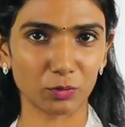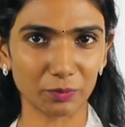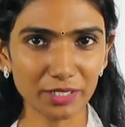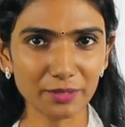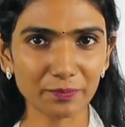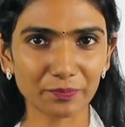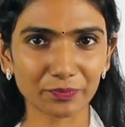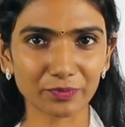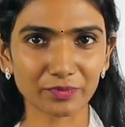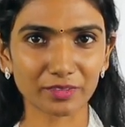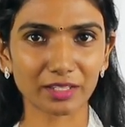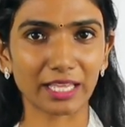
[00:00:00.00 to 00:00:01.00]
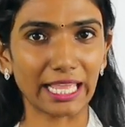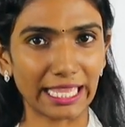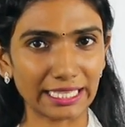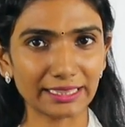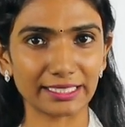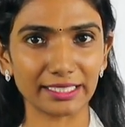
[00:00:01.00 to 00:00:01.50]
woman,
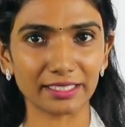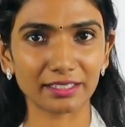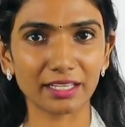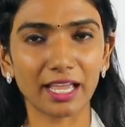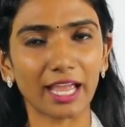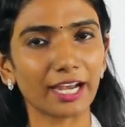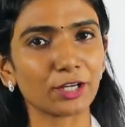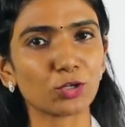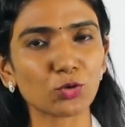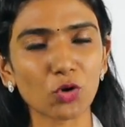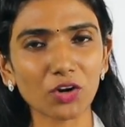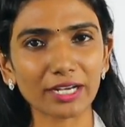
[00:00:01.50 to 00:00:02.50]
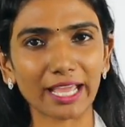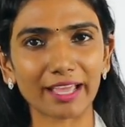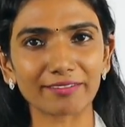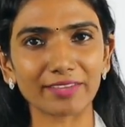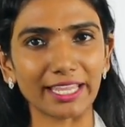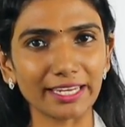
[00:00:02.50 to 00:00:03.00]
healthy and do not
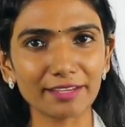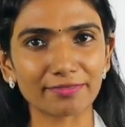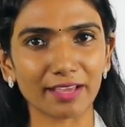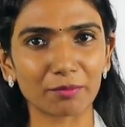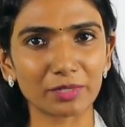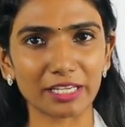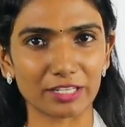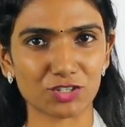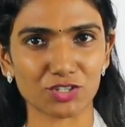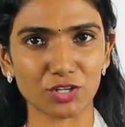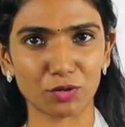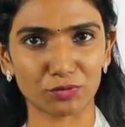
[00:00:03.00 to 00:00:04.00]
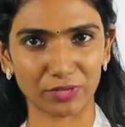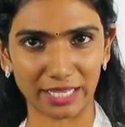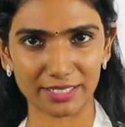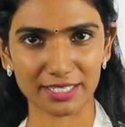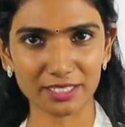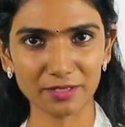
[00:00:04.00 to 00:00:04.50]
have any family history of
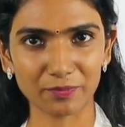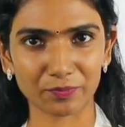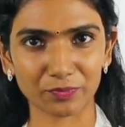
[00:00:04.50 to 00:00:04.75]
cancer,